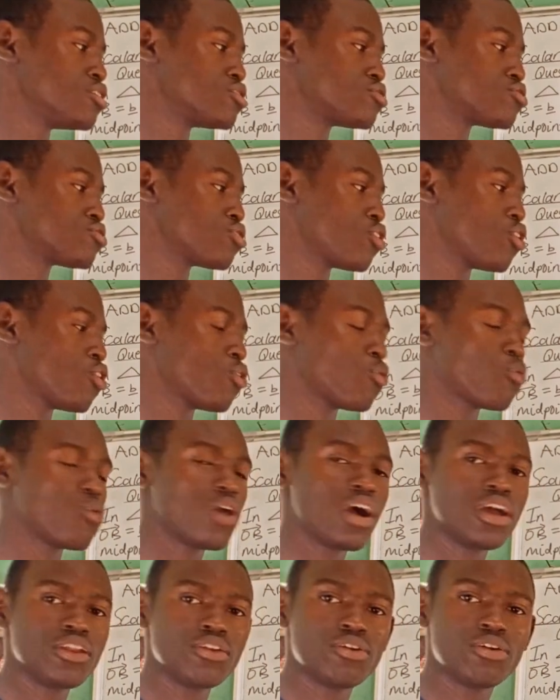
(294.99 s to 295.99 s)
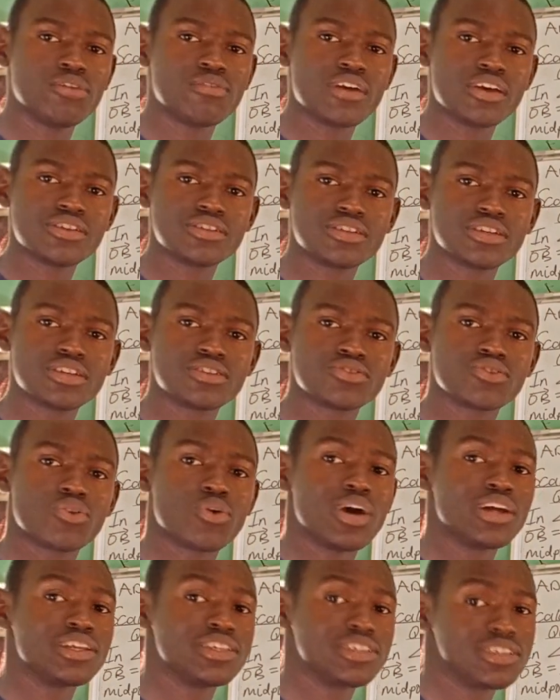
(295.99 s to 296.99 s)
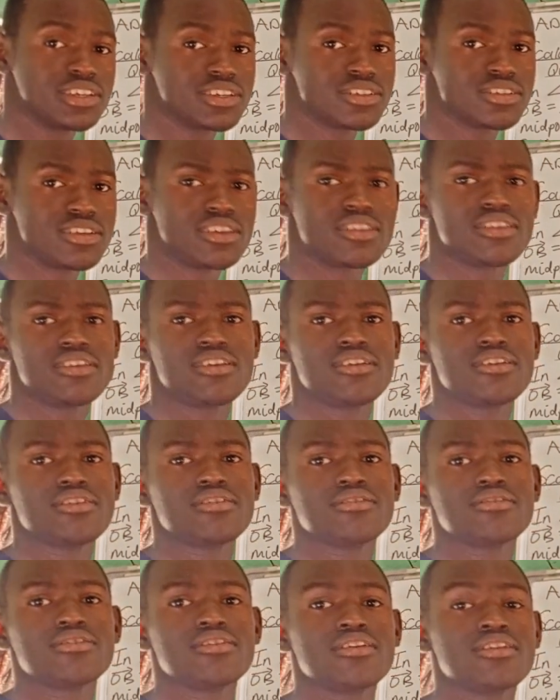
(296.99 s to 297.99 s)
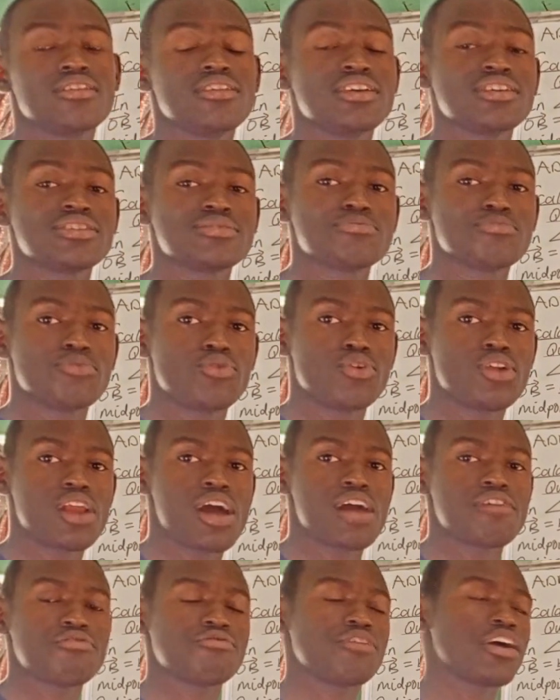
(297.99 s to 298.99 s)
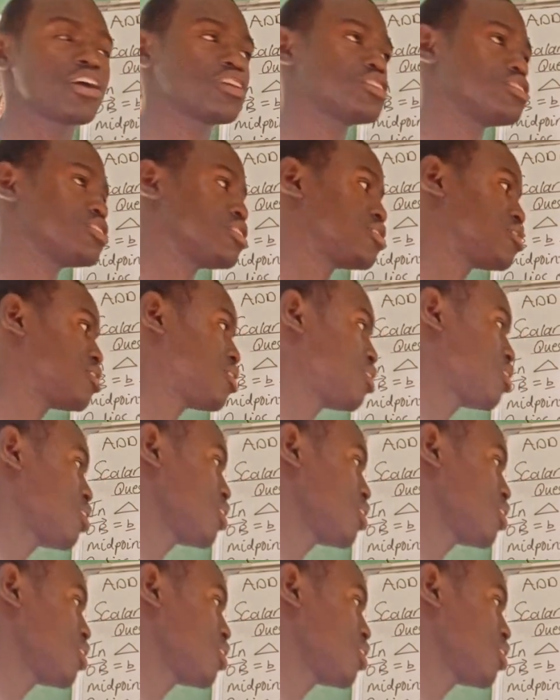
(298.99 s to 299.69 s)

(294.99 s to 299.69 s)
So 1/6 or 1/60 is the smaller fraction.